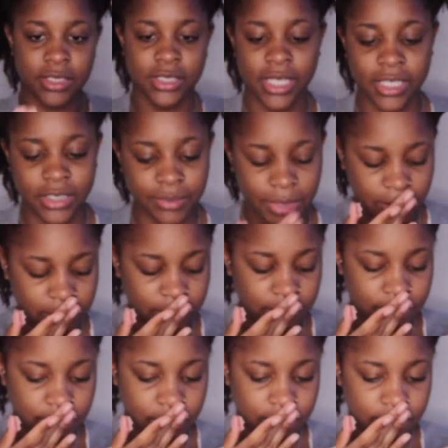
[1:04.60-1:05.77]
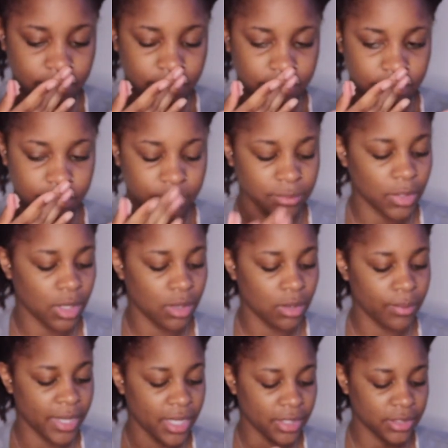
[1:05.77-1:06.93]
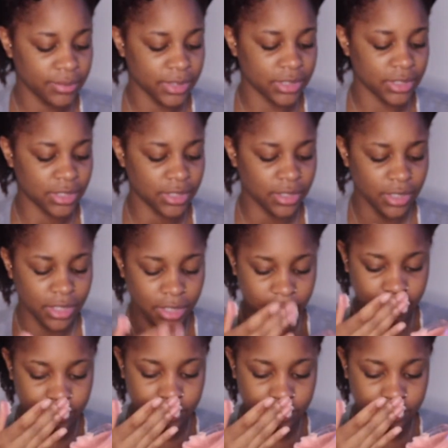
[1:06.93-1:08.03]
See how it smells? Oh man, it smells good.